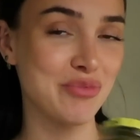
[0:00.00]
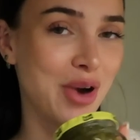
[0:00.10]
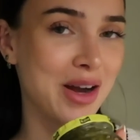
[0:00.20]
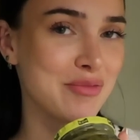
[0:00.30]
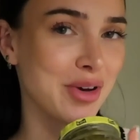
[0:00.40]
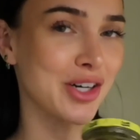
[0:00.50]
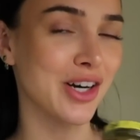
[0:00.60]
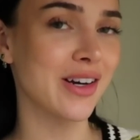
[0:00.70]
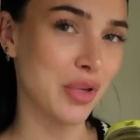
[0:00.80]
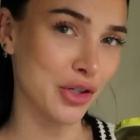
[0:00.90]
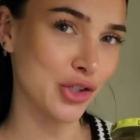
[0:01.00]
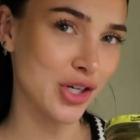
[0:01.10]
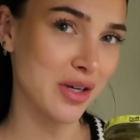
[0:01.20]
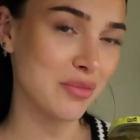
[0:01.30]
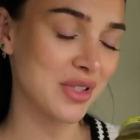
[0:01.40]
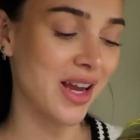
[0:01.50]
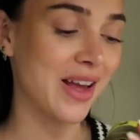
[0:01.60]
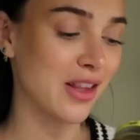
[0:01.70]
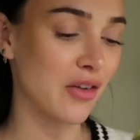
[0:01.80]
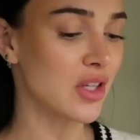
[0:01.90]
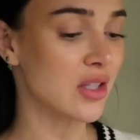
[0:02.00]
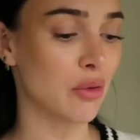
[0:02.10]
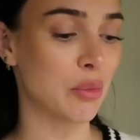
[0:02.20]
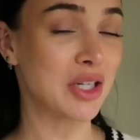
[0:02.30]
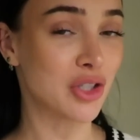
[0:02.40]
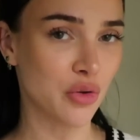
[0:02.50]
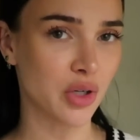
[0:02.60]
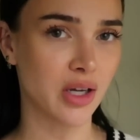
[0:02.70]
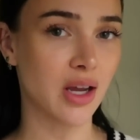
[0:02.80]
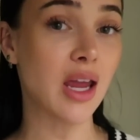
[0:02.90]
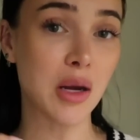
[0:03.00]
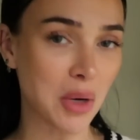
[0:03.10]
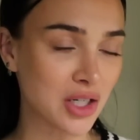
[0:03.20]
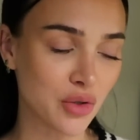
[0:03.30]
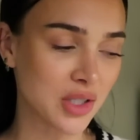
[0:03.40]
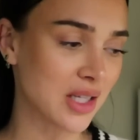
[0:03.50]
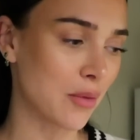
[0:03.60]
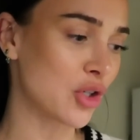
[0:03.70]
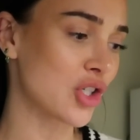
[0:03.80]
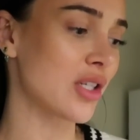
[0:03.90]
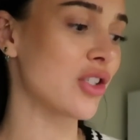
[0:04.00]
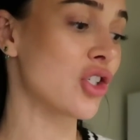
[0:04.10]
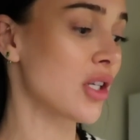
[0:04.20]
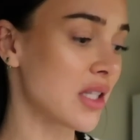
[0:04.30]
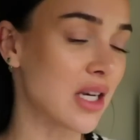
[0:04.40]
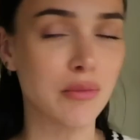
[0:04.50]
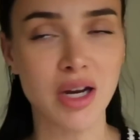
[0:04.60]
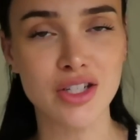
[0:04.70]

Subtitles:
bread and butter pickle chips. I love these with my tuna, in my tuna sandwiches, just eating my